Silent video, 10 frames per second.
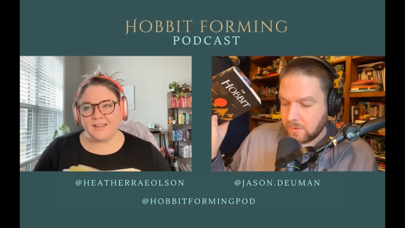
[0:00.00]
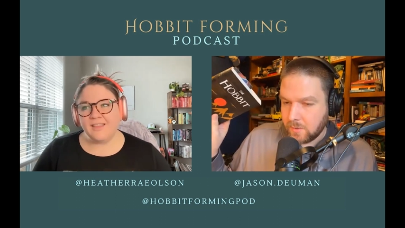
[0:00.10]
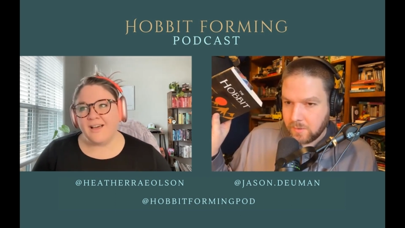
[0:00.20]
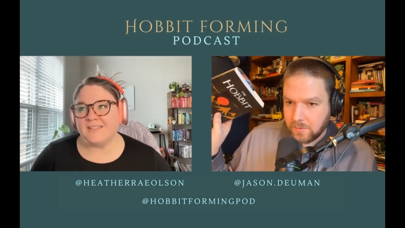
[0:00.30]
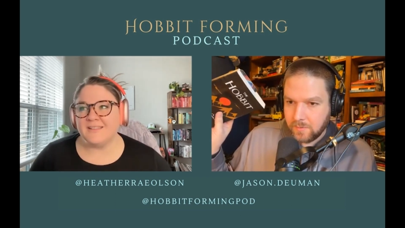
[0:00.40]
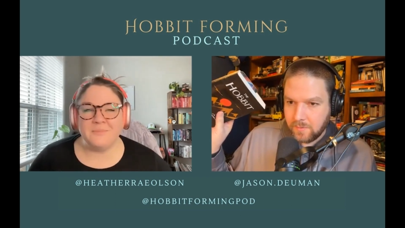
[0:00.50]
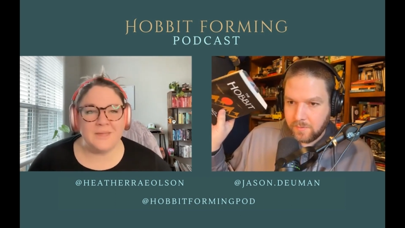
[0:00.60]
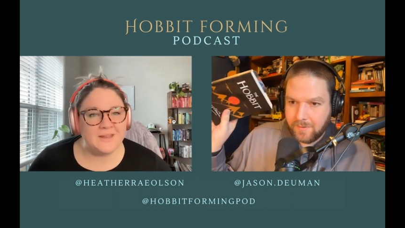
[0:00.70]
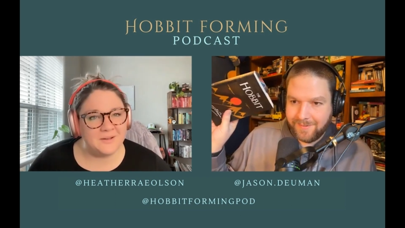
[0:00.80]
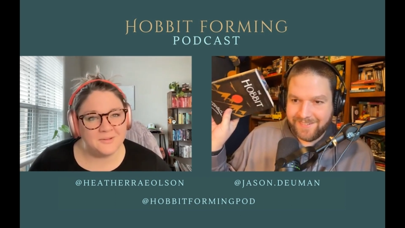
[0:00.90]
Speaker 1: I lost all my
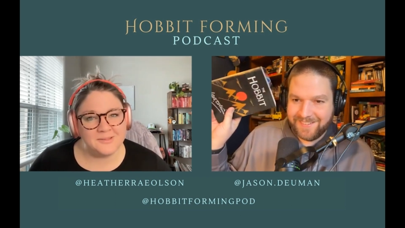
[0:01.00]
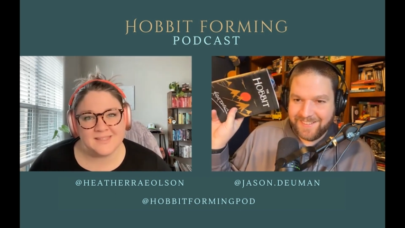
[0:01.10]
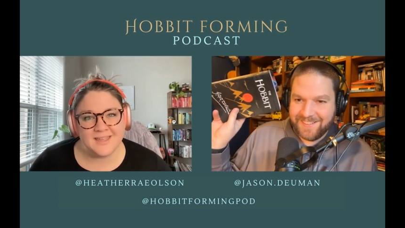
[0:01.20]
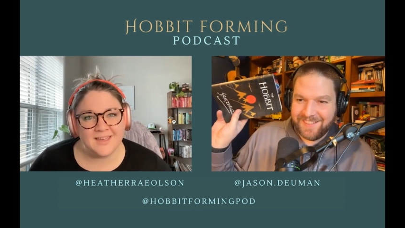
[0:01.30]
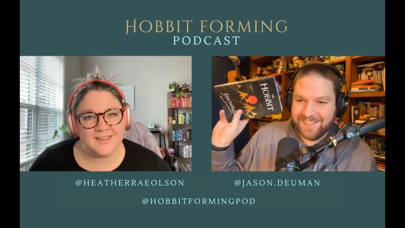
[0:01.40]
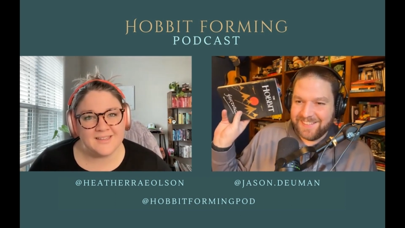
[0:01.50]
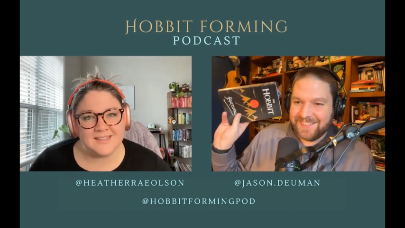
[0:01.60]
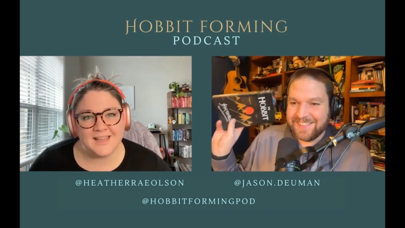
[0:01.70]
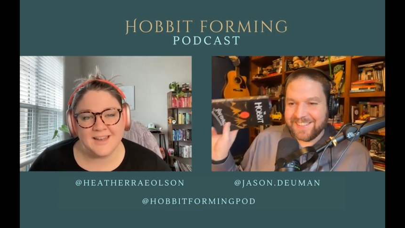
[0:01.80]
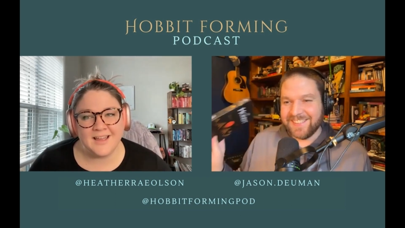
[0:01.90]
notes, guys.
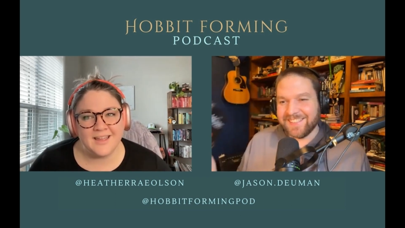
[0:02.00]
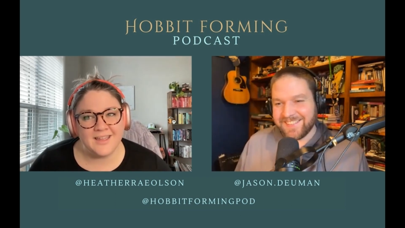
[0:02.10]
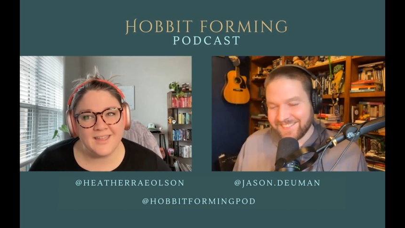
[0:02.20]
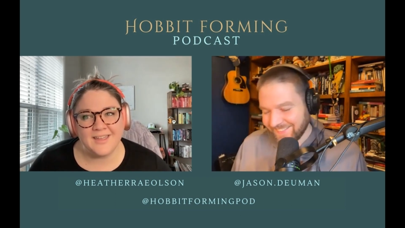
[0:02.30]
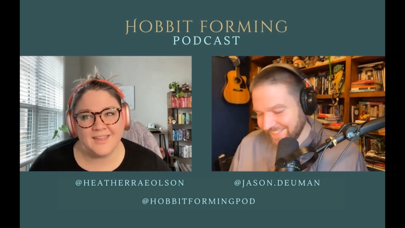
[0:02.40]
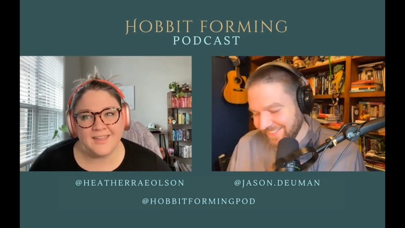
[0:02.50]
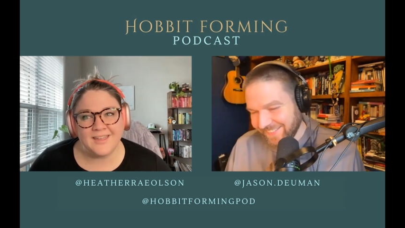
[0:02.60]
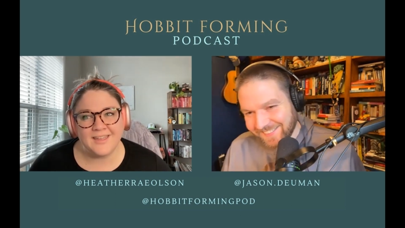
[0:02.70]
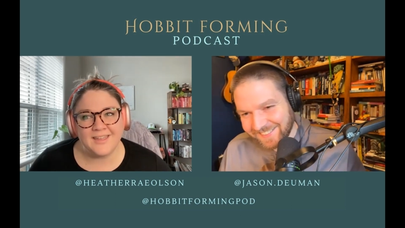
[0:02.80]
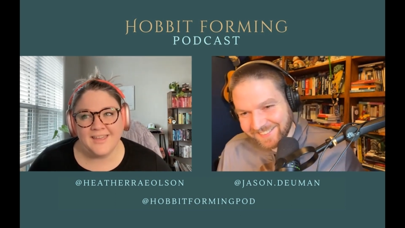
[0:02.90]
and I
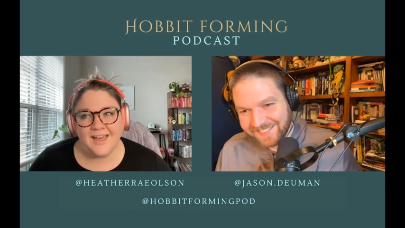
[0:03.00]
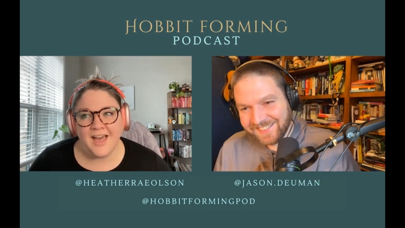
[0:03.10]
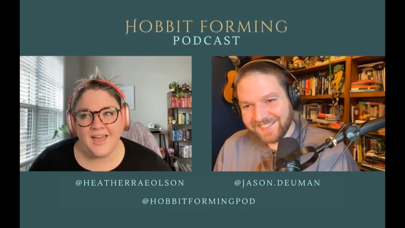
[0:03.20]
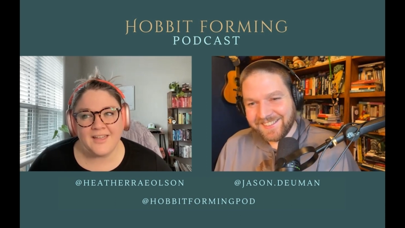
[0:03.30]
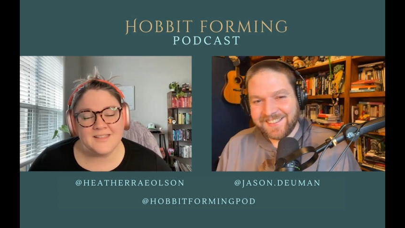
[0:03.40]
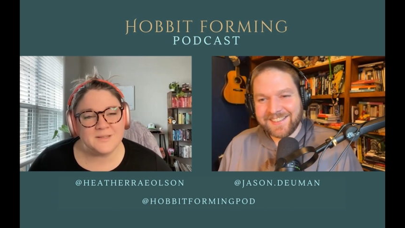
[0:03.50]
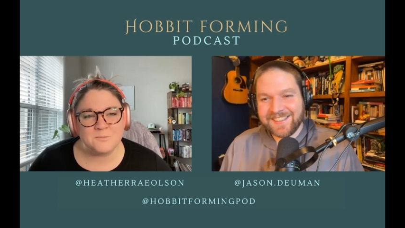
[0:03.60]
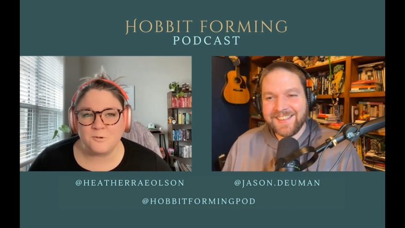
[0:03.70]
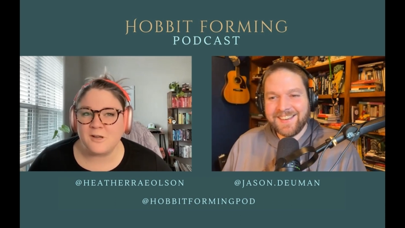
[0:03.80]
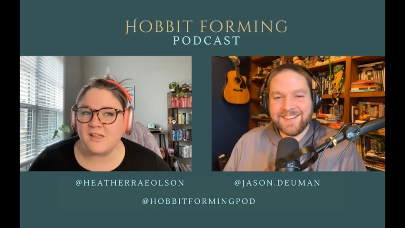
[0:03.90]
I had some
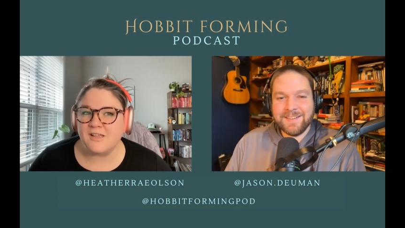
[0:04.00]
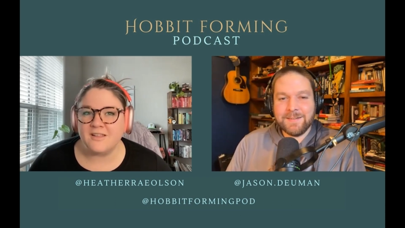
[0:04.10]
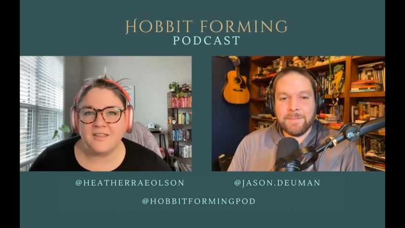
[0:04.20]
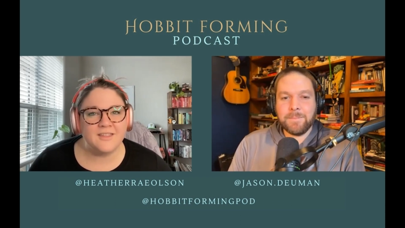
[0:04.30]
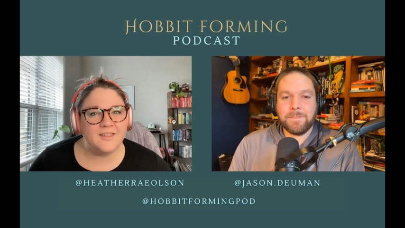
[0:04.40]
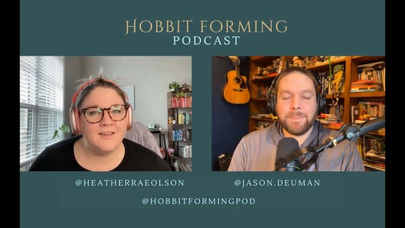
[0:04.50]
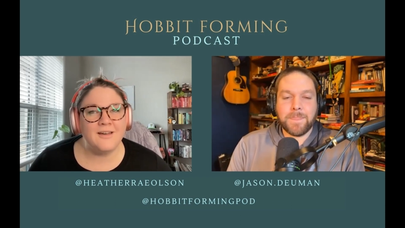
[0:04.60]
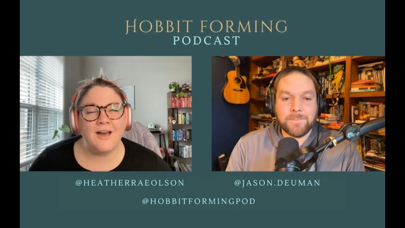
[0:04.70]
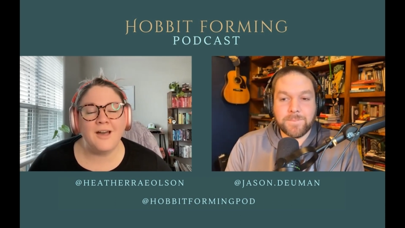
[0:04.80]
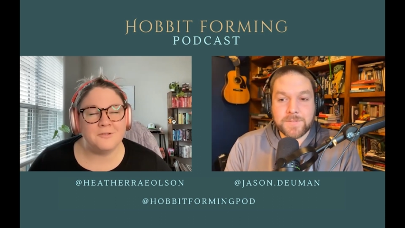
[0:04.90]
real
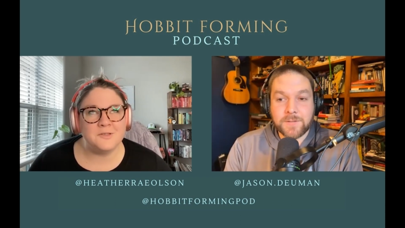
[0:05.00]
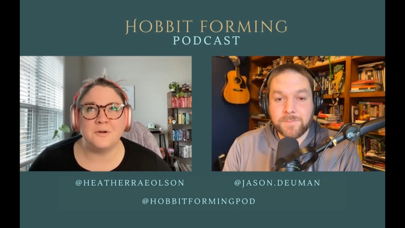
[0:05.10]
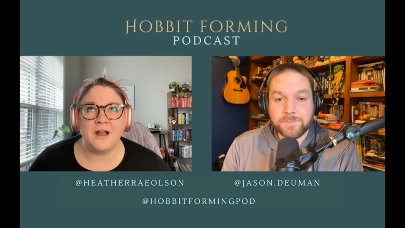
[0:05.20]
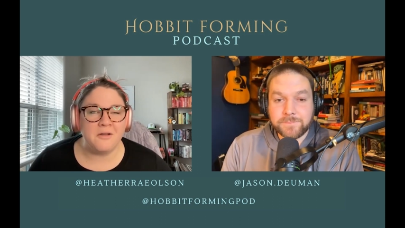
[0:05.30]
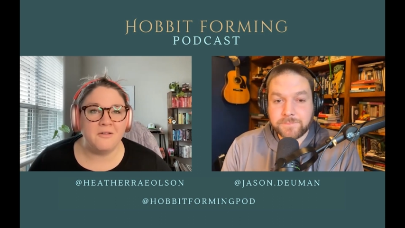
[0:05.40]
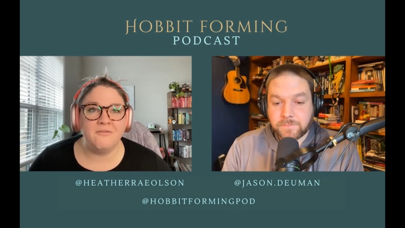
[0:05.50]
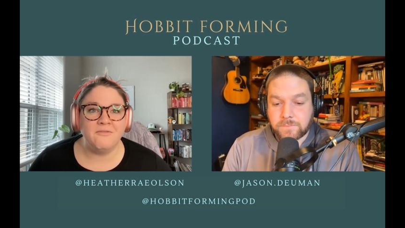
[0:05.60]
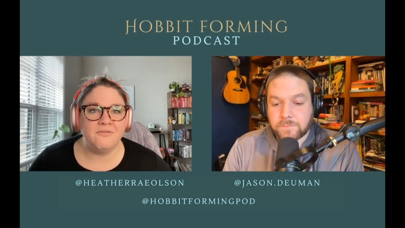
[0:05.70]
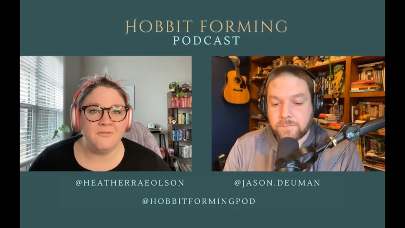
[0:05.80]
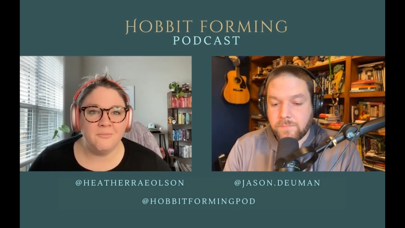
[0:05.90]
I was some, proud of
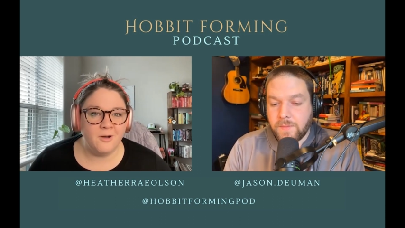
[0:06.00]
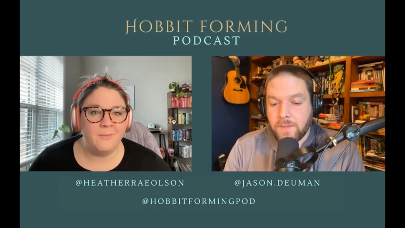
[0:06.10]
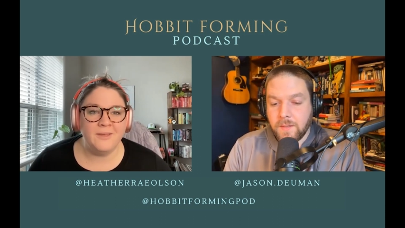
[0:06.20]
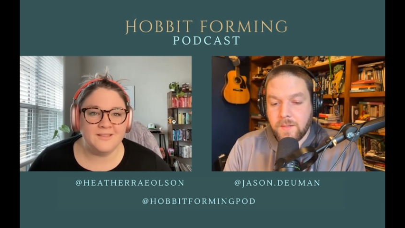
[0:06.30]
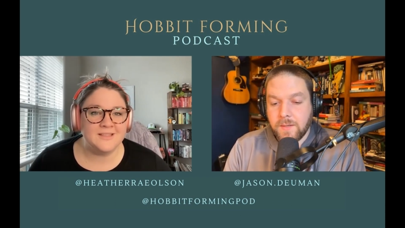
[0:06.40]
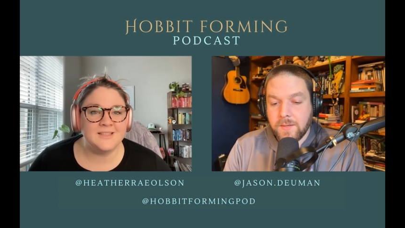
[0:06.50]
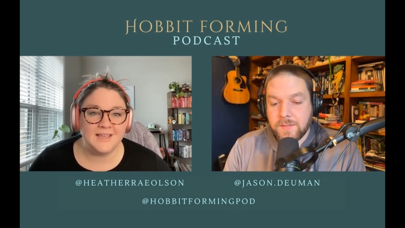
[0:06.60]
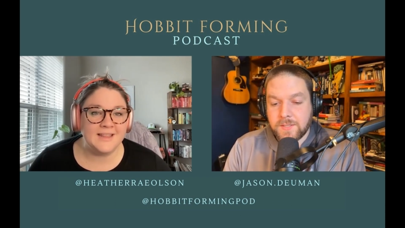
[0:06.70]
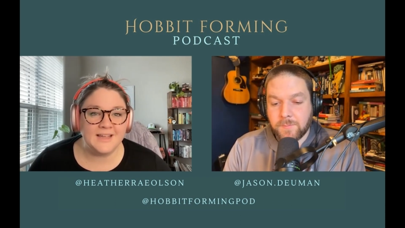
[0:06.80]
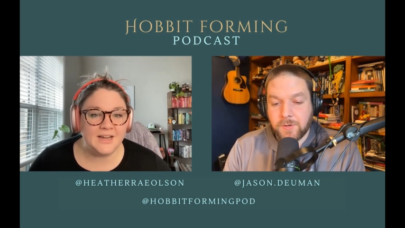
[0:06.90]
moments.
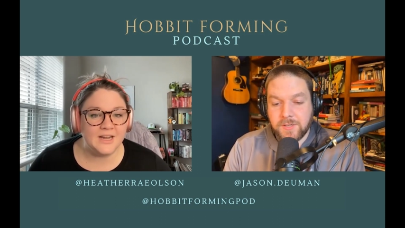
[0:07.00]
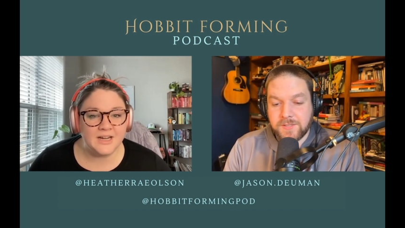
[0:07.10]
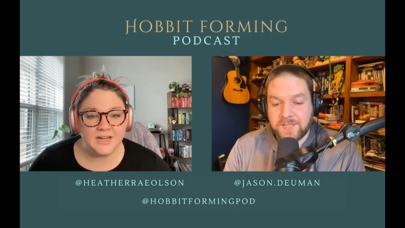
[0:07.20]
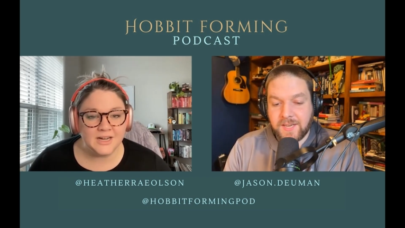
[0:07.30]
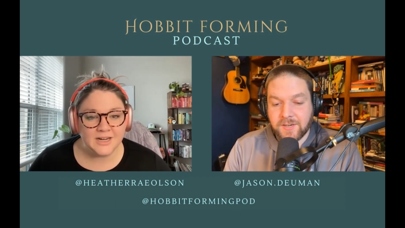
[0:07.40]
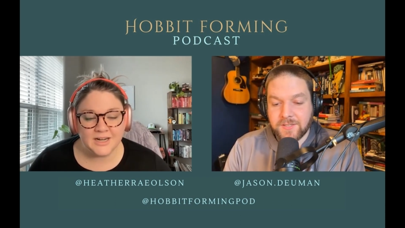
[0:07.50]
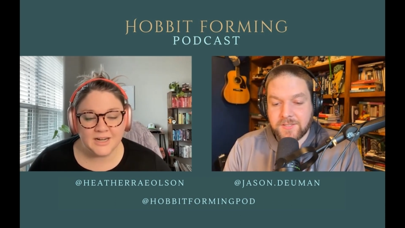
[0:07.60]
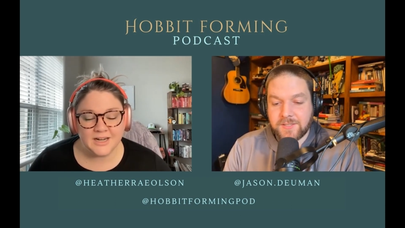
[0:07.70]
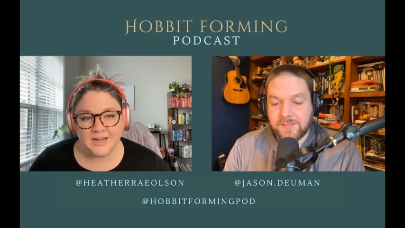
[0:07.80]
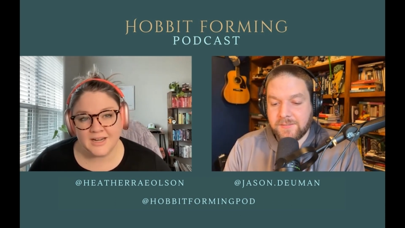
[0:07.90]
some there. real
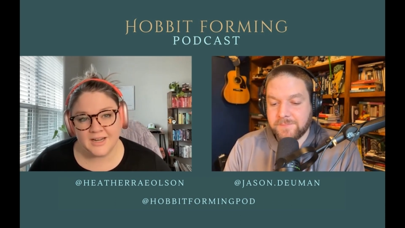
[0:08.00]
Speaker 2: zingers.